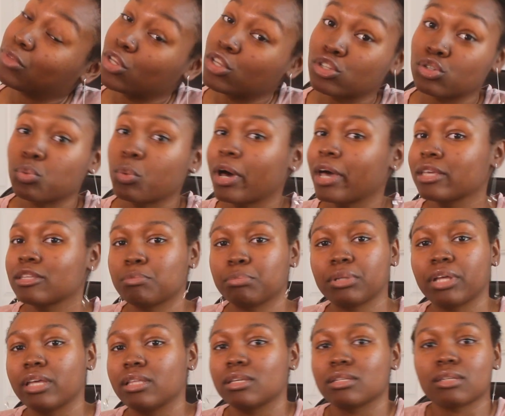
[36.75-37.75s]
The Twice
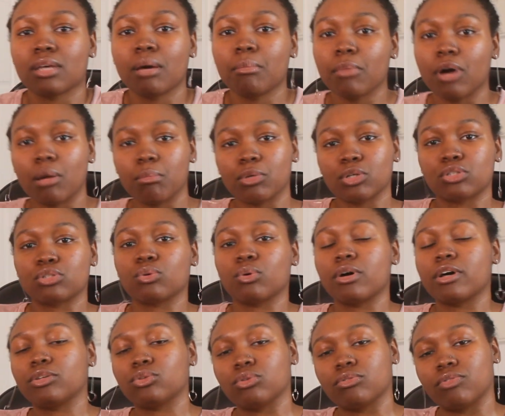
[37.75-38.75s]
playlist, I'm almost to
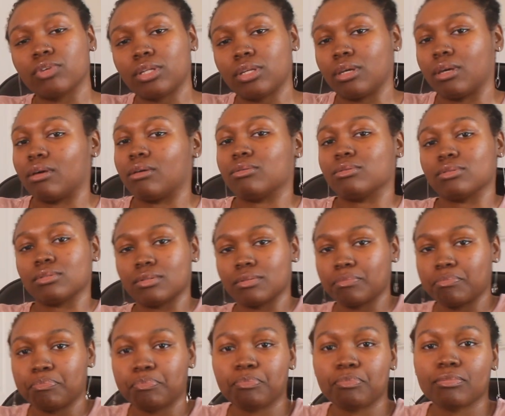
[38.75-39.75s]
100 videos.